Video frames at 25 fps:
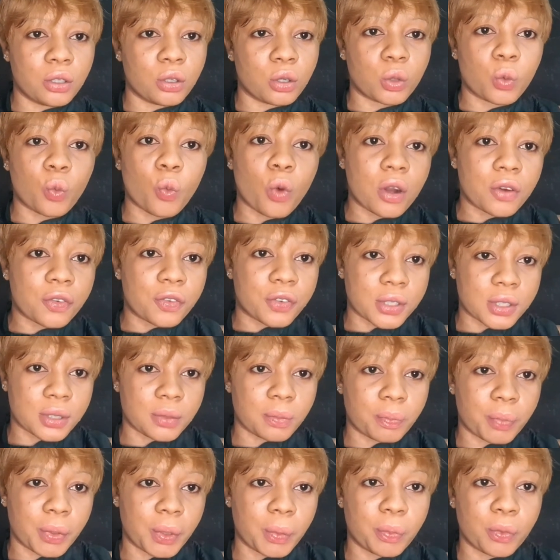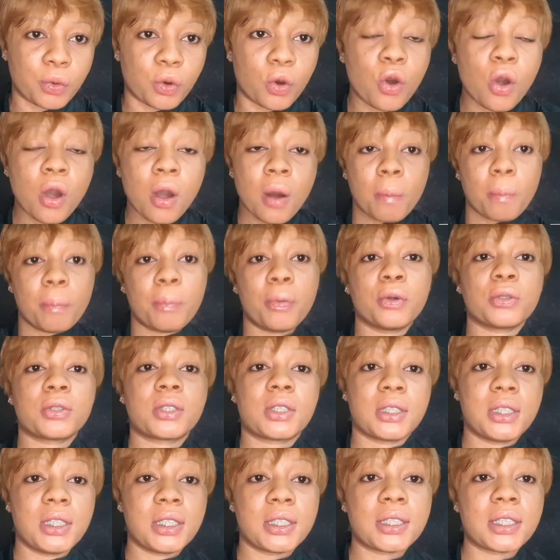not work for some people, but
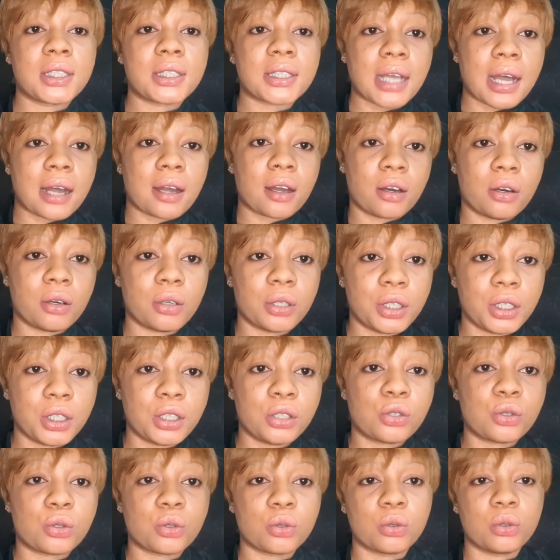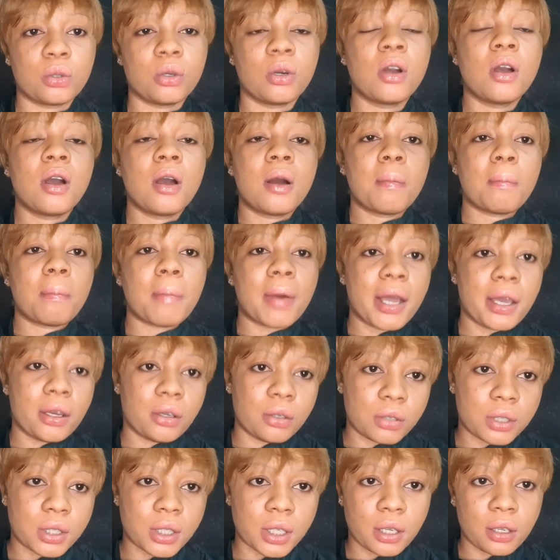this is according to my
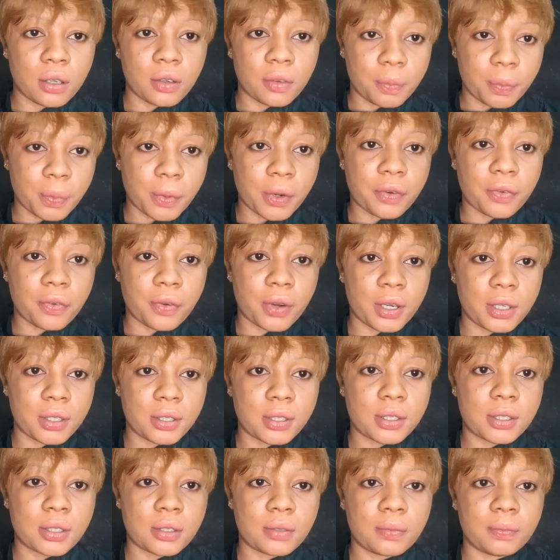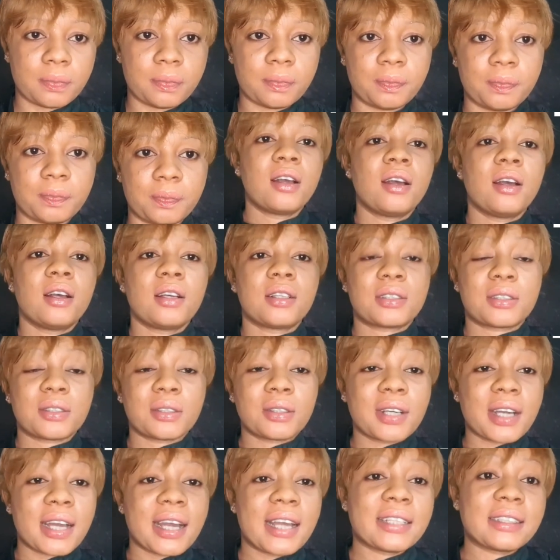own scale of preference.
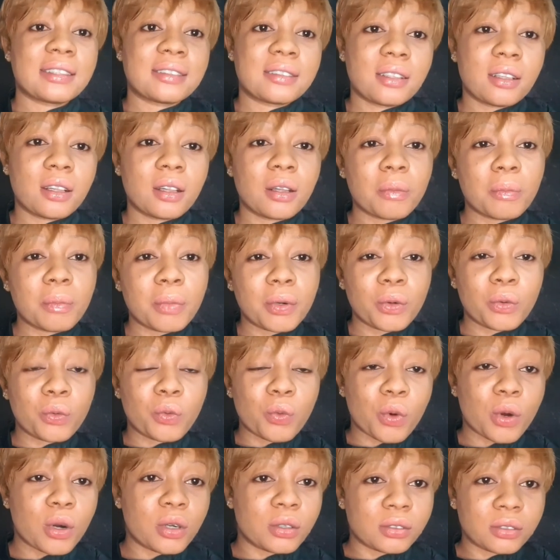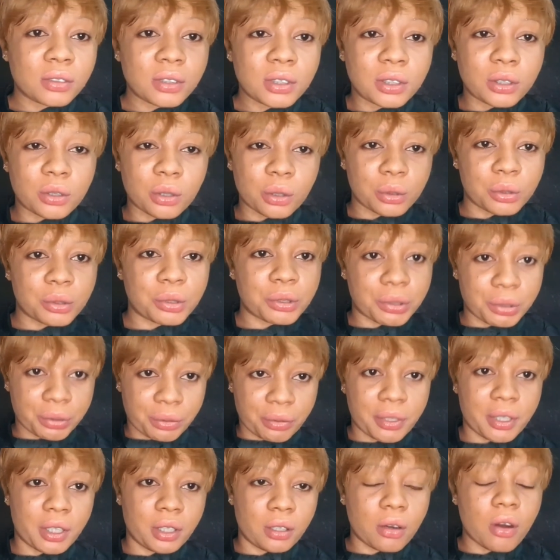So guys, the number 1
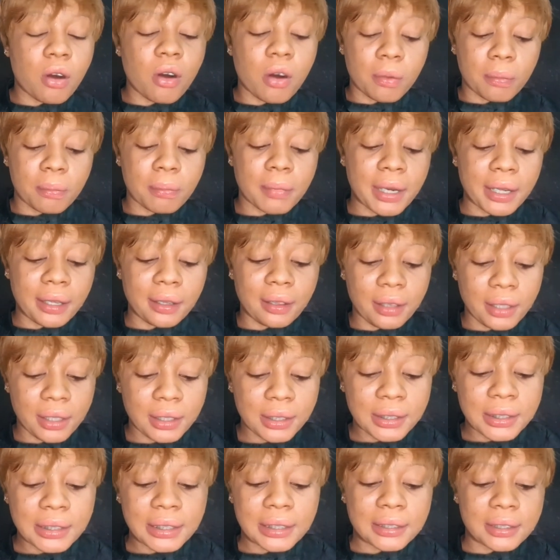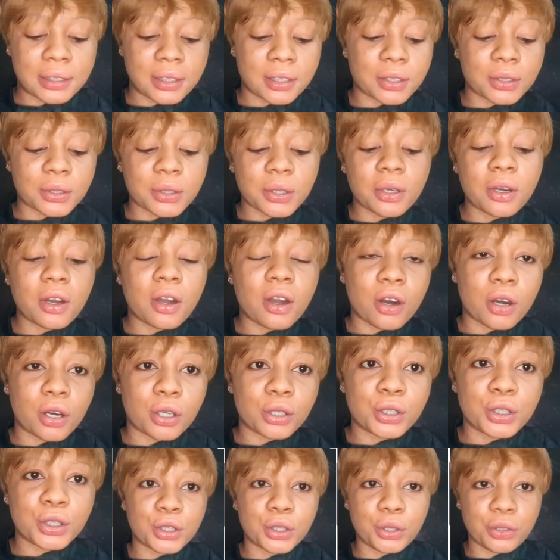sunscreen on my list is the
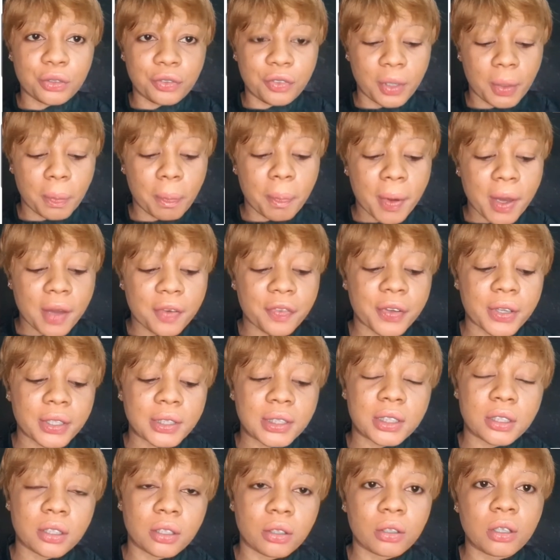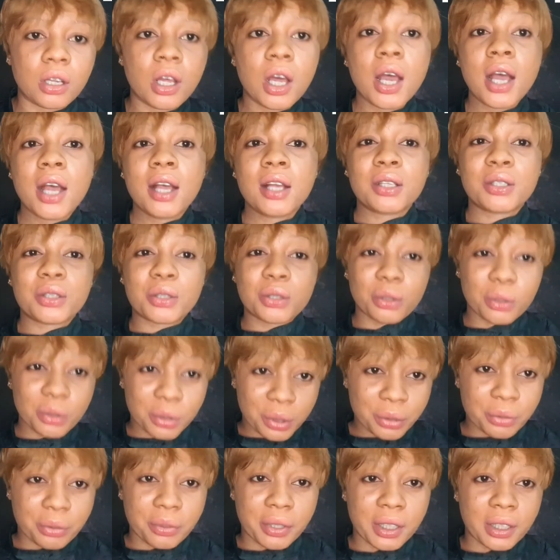Suncoat UV Perfect Gel
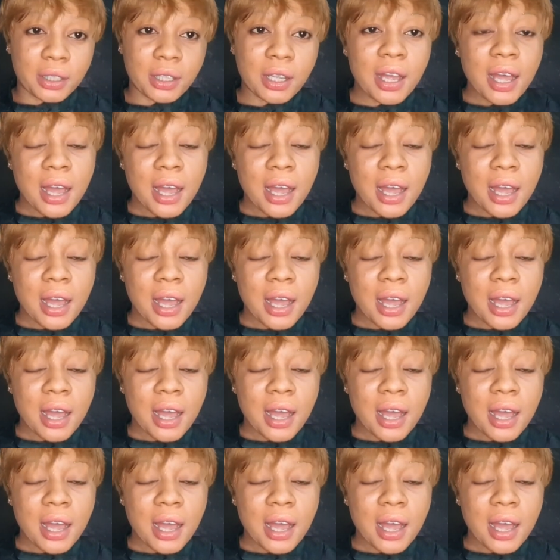sunscreen.